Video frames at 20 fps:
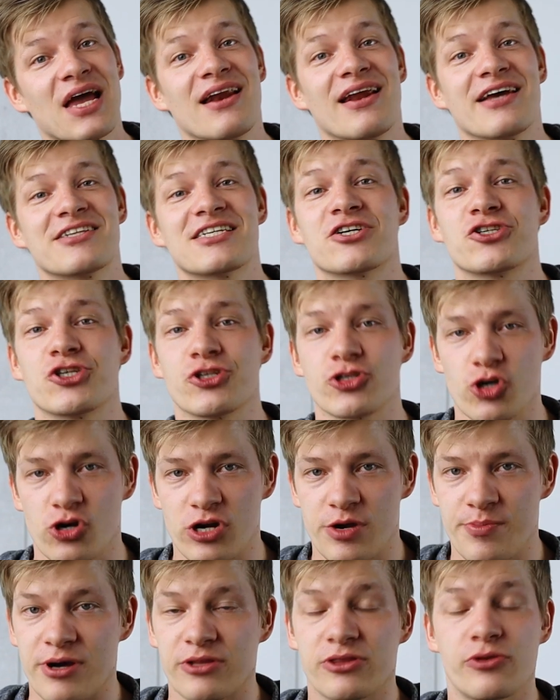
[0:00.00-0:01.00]
let's actually
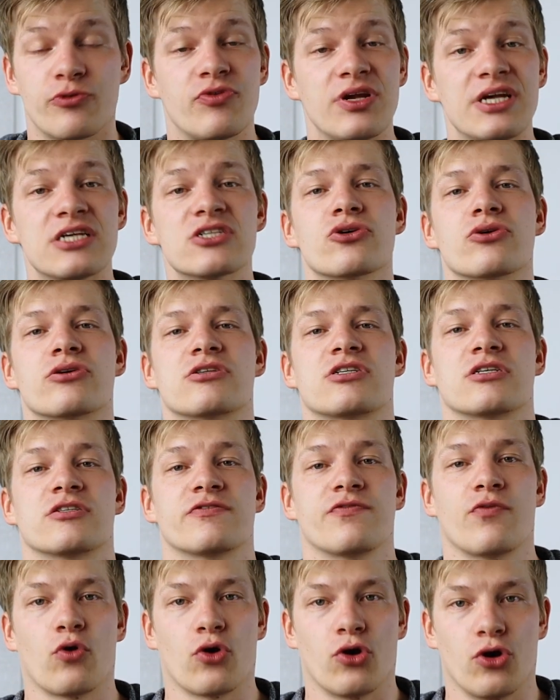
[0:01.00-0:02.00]
talk about the resources
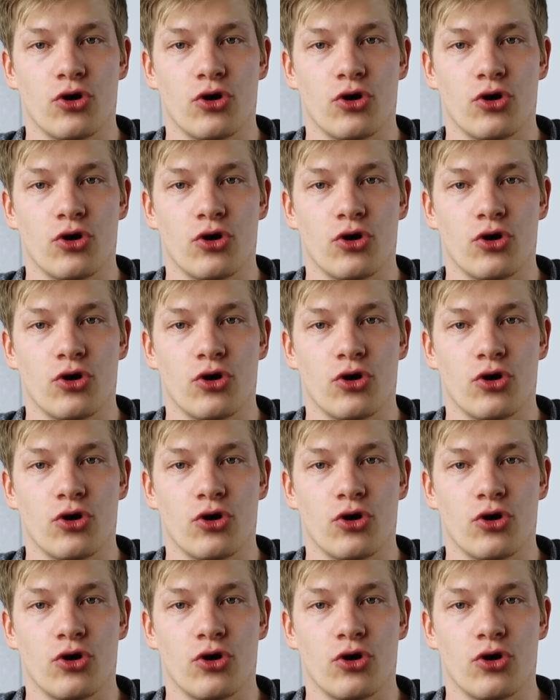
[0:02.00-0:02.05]
for